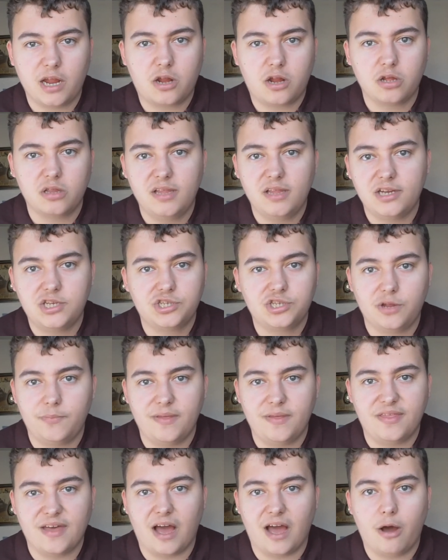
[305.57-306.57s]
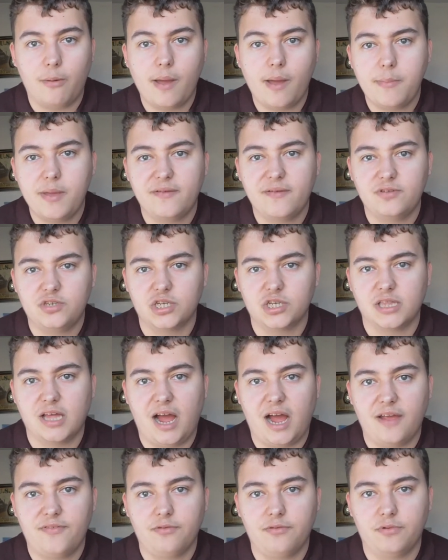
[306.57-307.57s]
It could literally be that, or maybe even
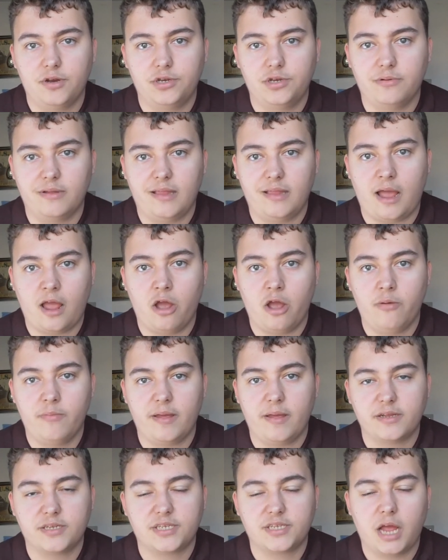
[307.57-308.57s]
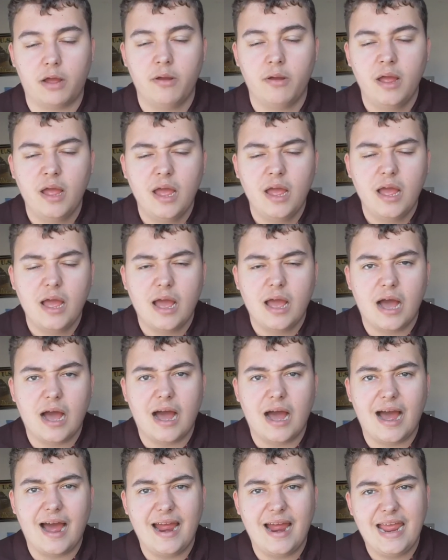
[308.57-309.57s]
July if they want to do a late opening. So.
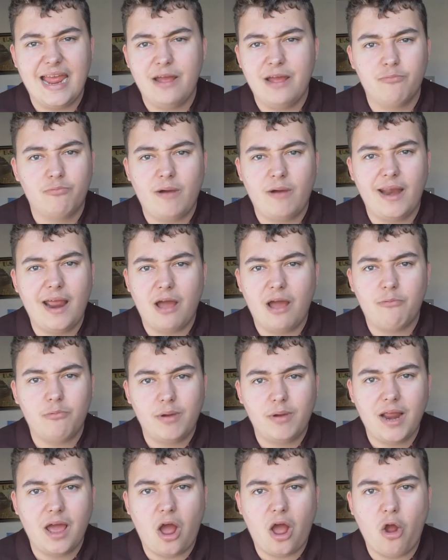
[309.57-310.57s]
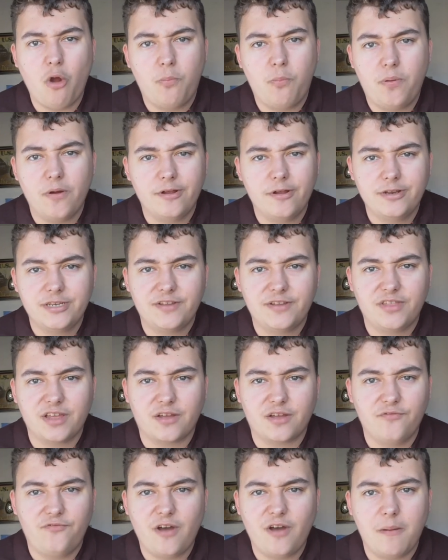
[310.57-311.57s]
Uh, it, when it when it opens, if
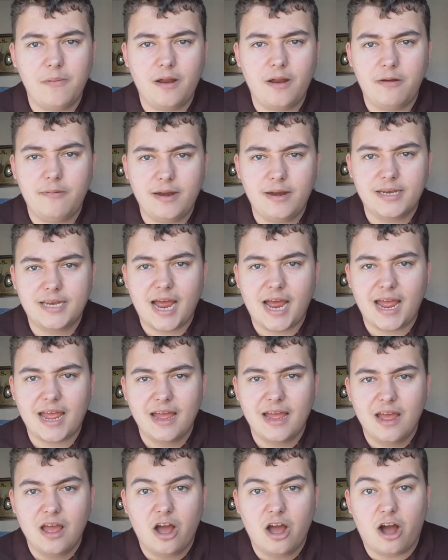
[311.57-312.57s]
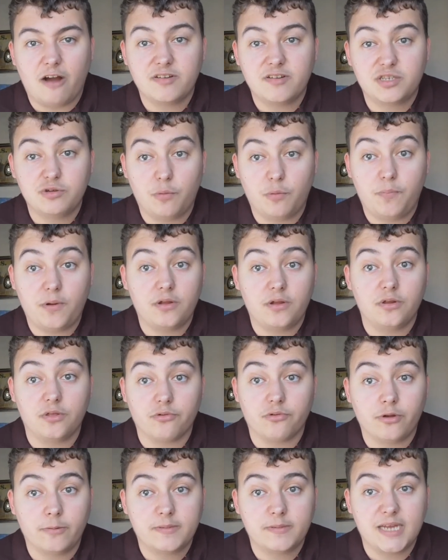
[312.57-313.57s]
they confirm an opening date, obviously we'll bring
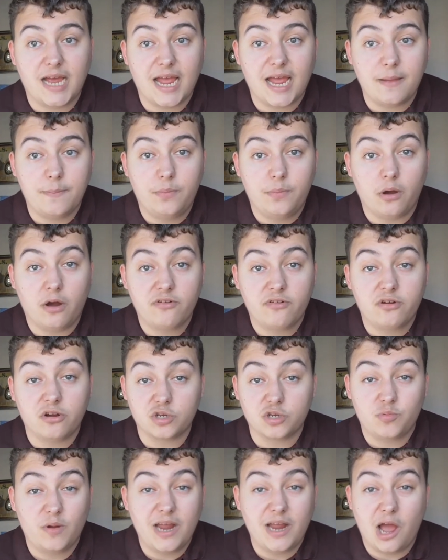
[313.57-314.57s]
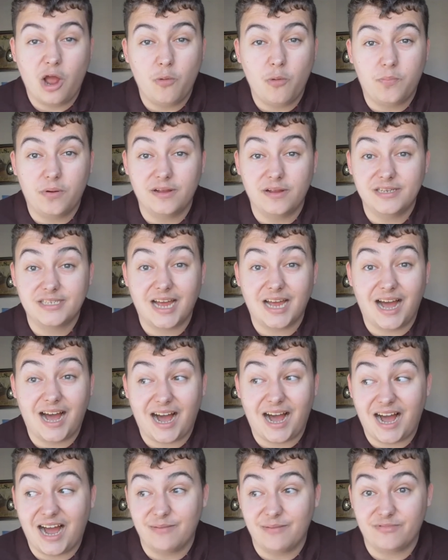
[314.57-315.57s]
another update. But of course, when it opens,
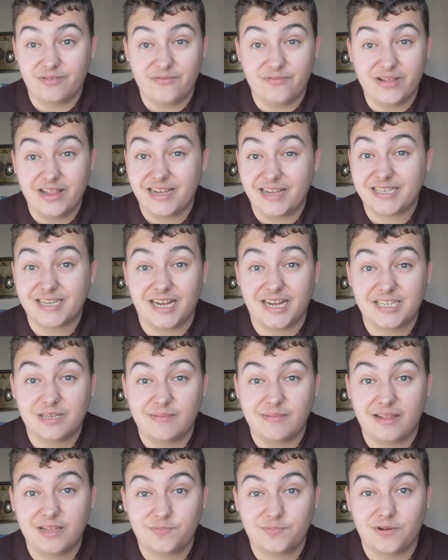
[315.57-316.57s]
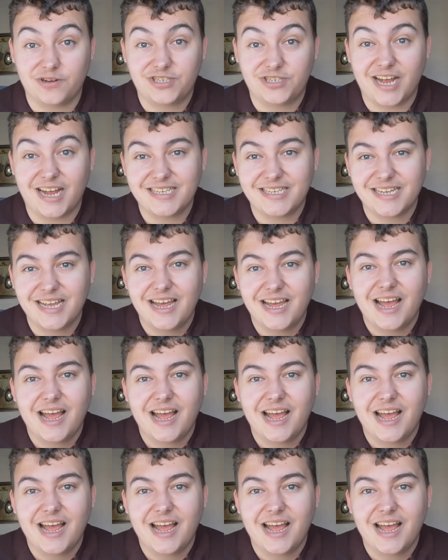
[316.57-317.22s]
I'm really, excited about this project.